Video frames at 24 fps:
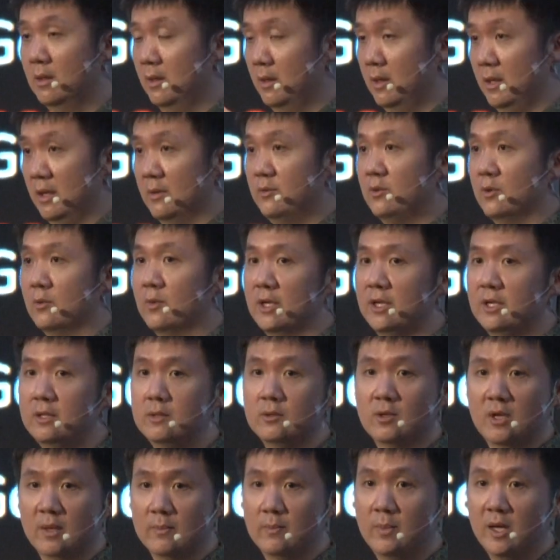If you want it, you
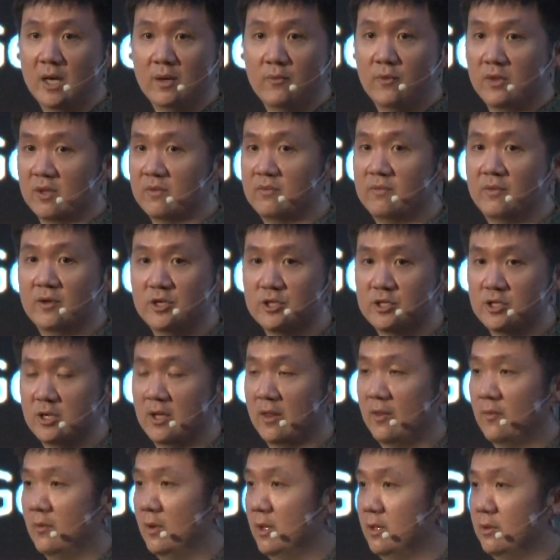can buy it with the furniture
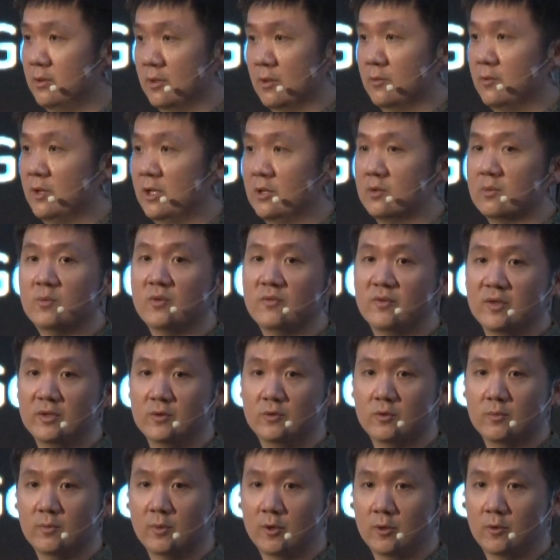as well. You're ready to move in
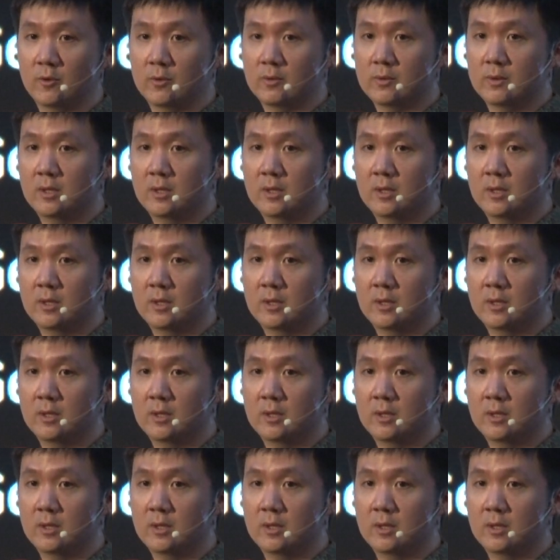tomorrow.